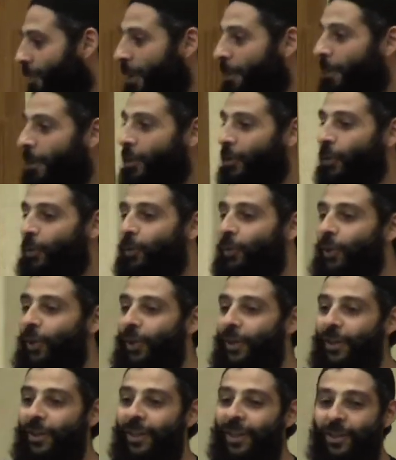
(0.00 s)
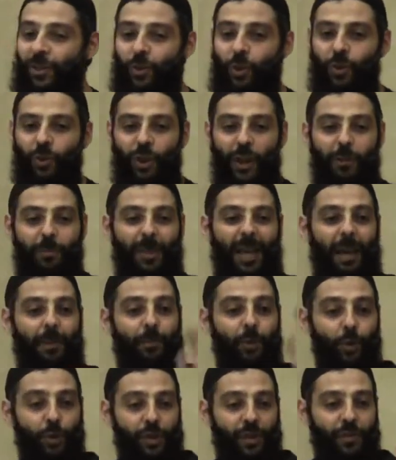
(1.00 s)
People should, uh, should not be
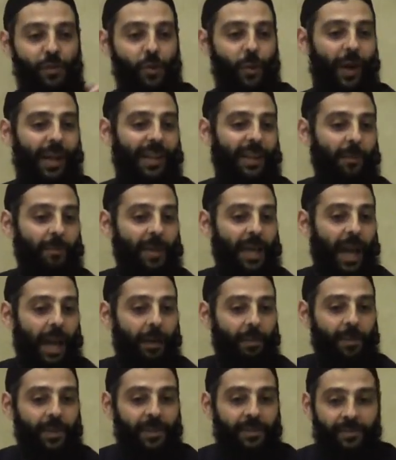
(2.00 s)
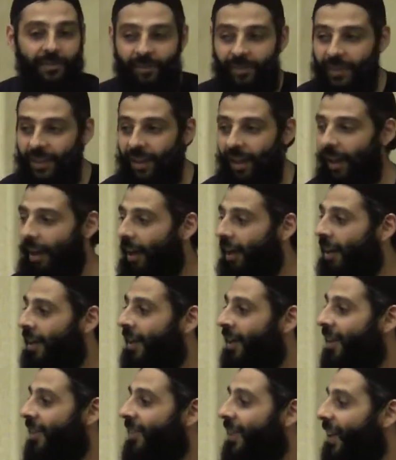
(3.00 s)
abusive so I can be happy. Uh,
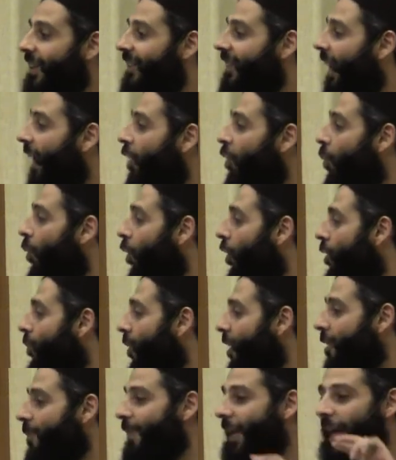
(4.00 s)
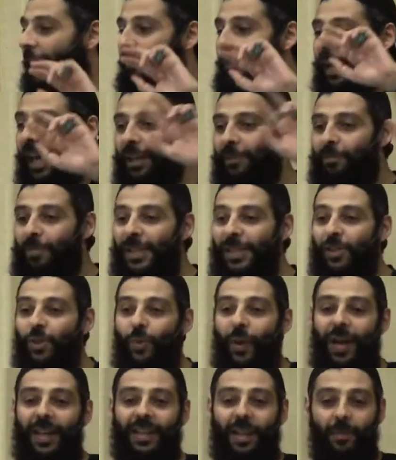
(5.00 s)
the entire world must be at peace
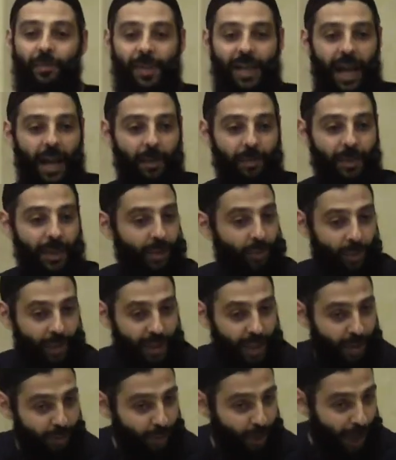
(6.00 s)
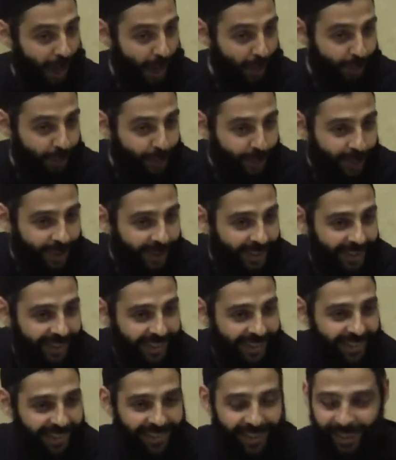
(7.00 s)
so I can be happy. It will never happen.
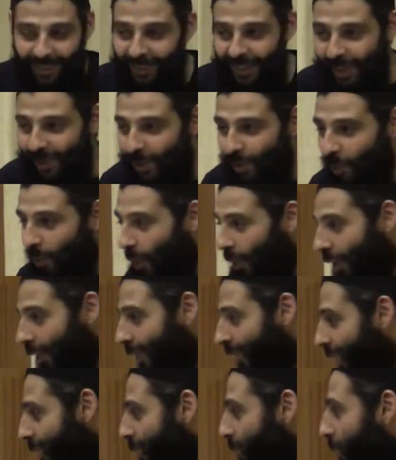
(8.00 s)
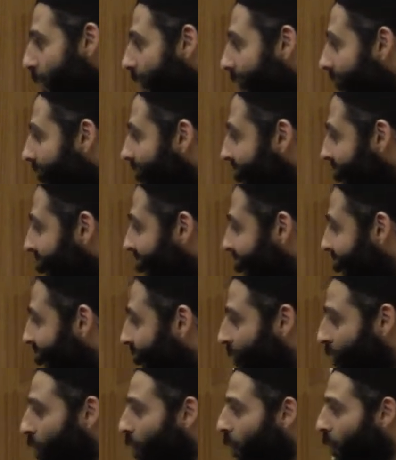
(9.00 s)
It doesn't work this way.
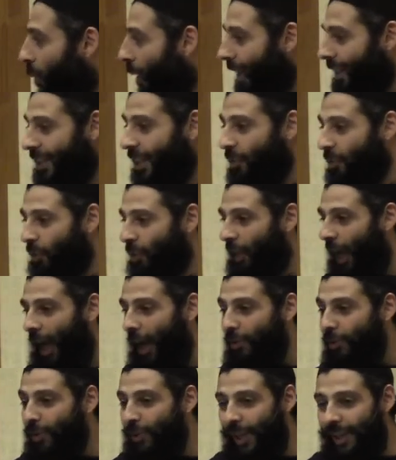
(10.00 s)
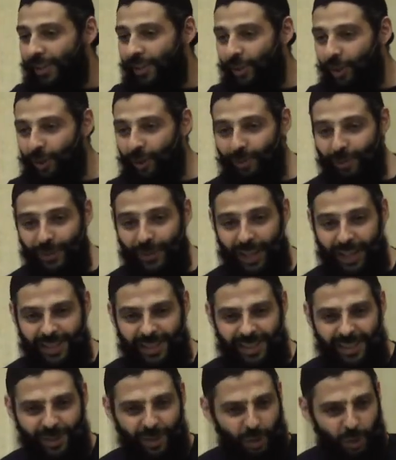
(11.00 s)
If you're waiting for the outside
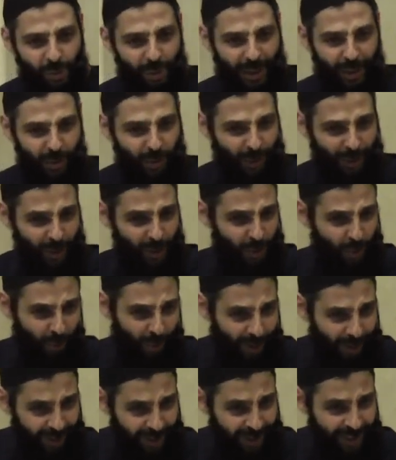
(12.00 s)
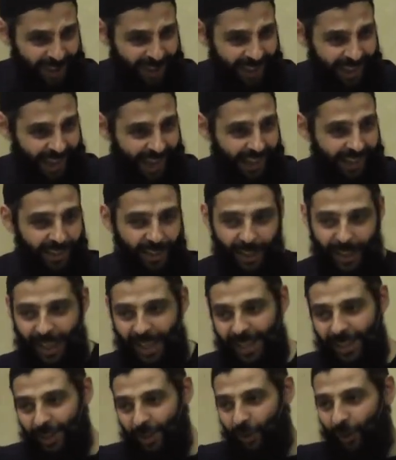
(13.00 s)
circumstances to match what you want and
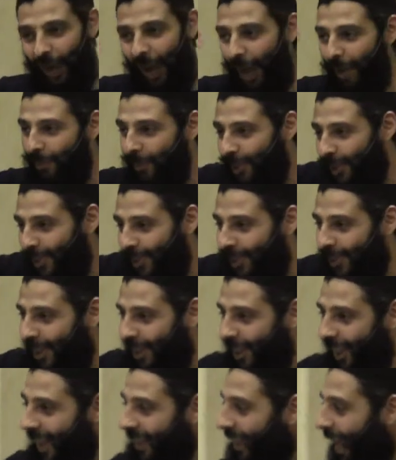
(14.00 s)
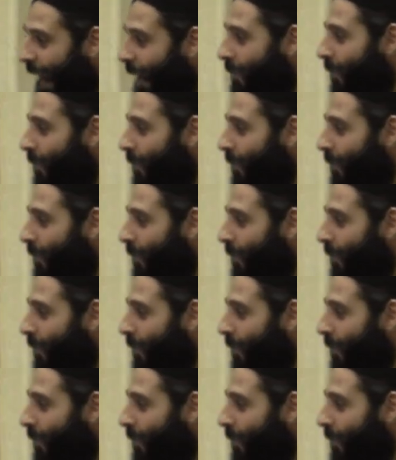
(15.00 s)
delaying your happiness till that